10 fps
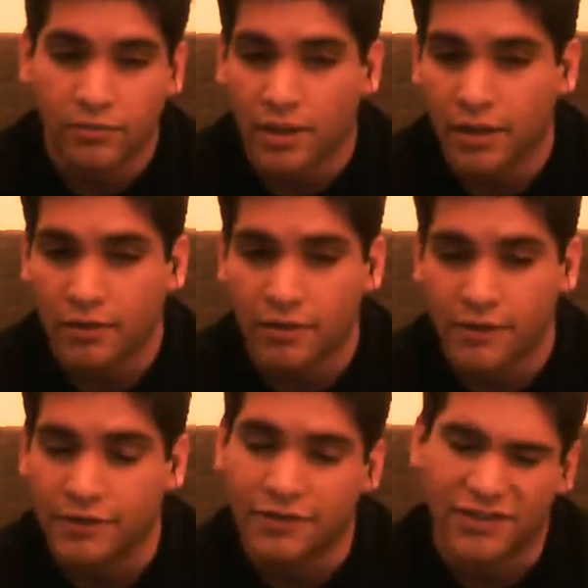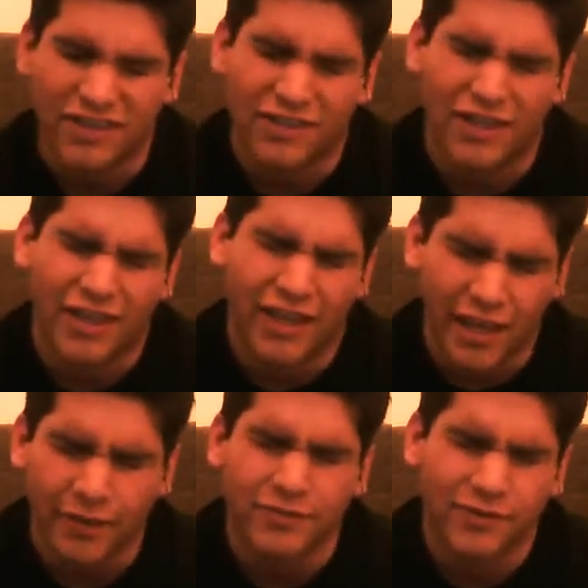And he
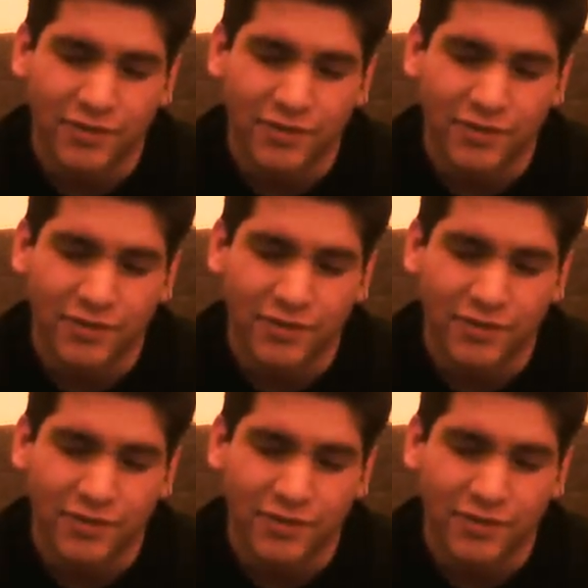kept